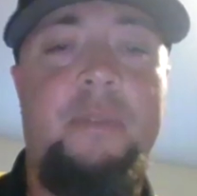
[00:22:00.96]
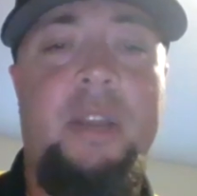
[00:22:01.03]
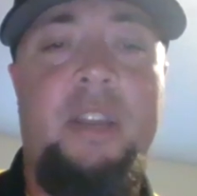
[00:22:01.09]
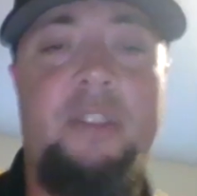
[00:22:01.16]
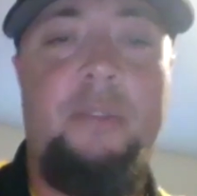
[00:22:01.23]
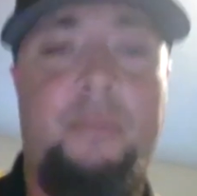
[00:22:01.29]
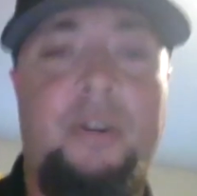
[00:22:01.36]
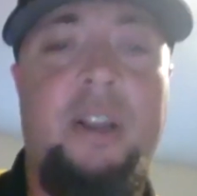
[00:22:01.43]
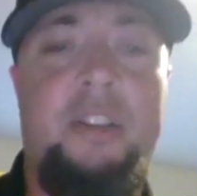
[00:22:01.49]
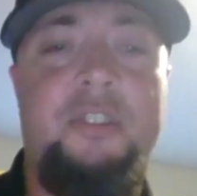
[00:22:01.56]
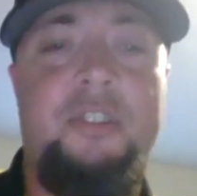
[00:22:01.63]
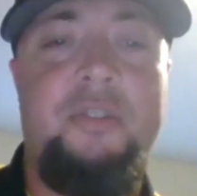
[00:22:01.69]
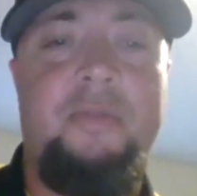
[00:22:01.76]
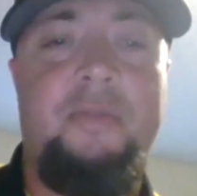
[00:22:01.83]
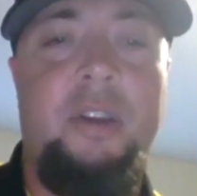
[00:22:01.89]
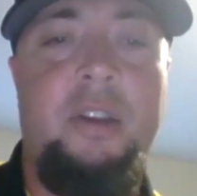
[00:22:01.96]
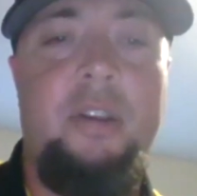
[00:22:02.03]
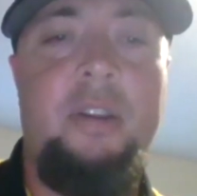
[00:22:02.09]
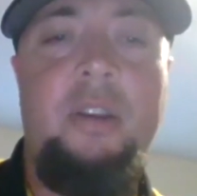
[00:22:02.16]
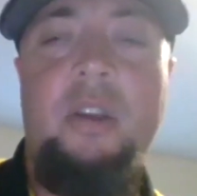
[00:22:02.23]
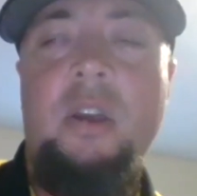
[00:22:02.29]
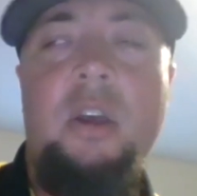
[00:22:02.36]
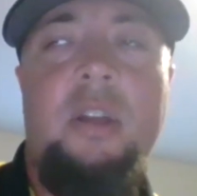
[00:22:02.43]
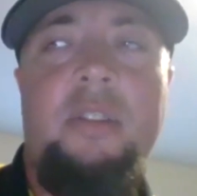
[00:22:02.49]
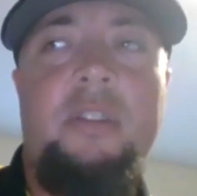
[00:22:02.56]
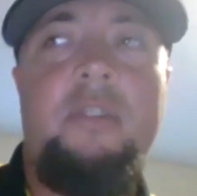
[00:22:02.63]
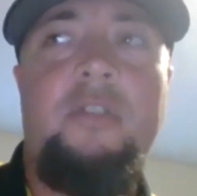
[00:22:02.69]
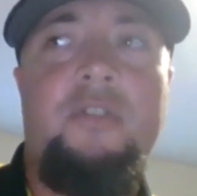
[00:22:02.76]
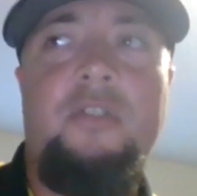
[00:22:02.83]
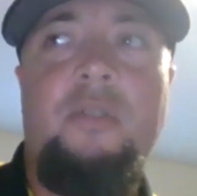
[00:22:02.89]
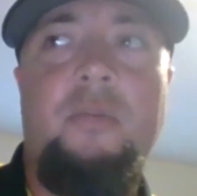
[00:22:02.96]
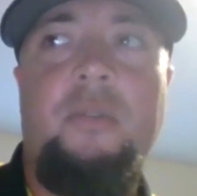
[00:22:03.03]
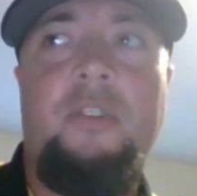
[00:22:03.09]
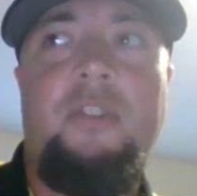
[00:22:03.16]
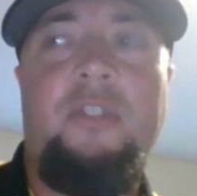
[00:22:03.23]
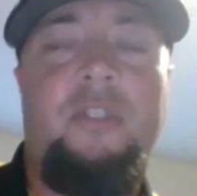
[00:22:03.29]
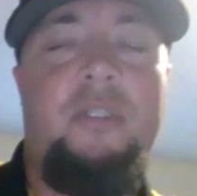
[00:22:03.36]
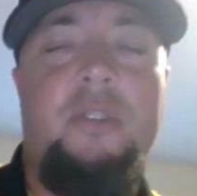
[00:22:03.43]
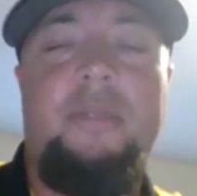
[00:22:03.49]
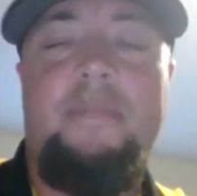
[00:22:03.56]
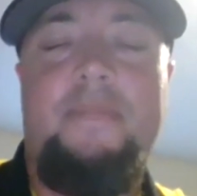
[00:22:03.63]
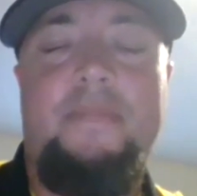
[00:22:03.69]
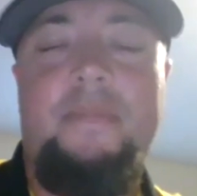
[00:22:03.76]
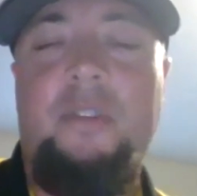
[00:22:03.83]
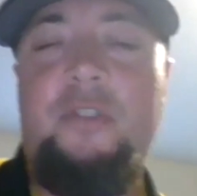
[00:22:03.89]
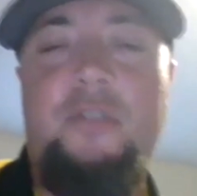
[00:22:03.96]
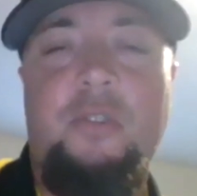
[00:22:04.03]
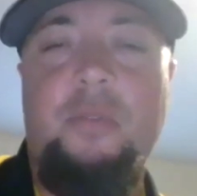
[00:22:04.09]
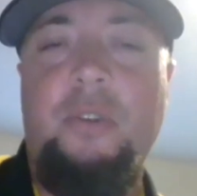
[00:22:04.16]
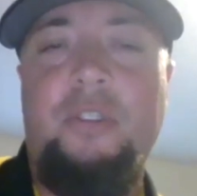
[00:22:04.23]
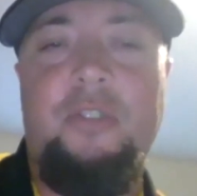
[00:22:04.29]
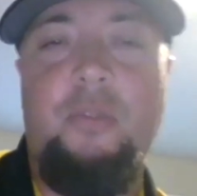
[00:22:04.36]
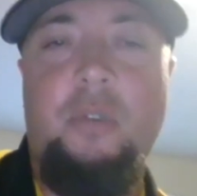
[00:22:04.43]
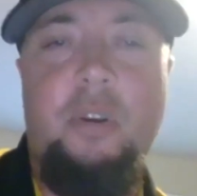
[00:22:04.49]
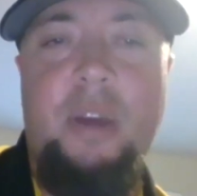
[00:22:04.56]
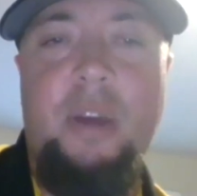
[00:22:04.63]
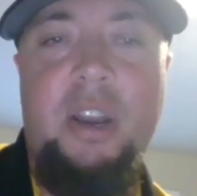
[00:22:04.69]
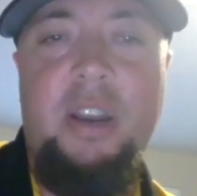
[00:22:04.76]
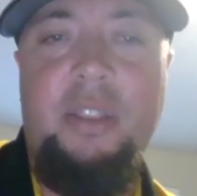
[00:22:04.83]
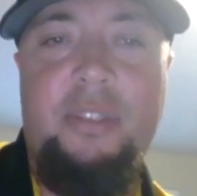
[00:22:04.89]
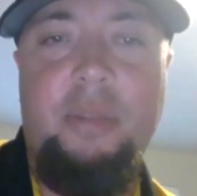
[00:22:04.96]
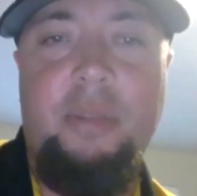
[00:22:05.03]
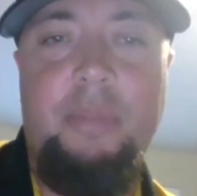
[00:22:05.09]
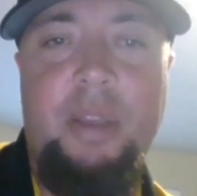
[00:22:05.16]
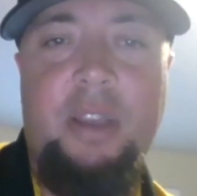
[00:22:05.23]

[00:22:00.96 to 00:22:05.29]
you've made and the practice you've done, then there's no reason to worry about anything,